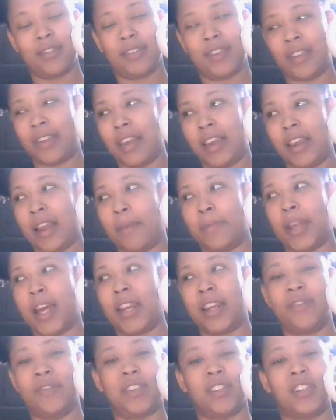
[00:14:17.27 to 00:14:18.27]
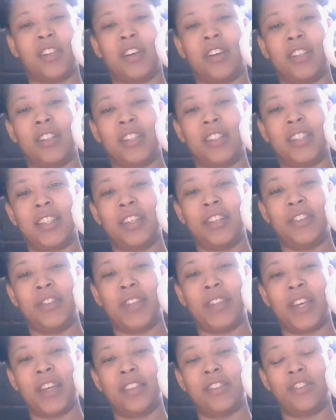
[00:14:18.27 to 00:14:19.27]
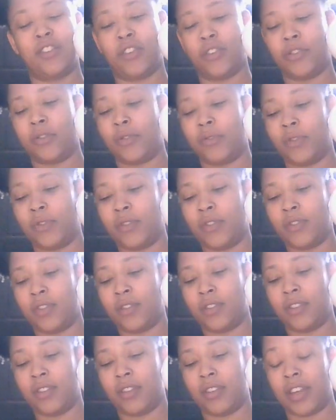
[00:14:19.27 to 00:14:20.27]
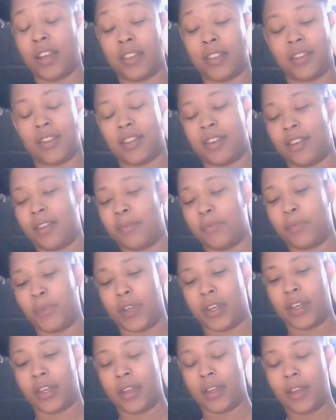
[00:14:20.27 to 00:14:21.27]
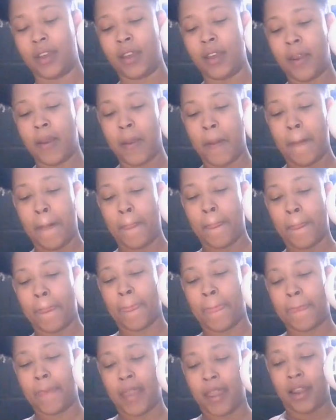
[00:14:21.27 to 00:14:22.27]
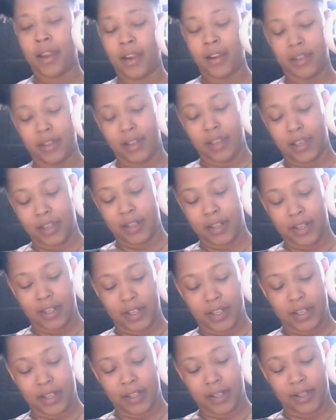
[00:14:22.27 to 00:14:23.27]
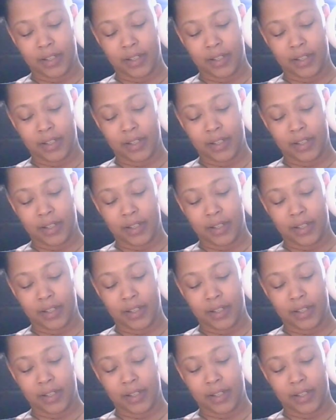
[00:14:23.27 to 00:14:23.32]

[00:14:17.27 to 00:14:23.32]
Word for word: and I'm not even sorry to tell you that. So that's that. But yeah, nah.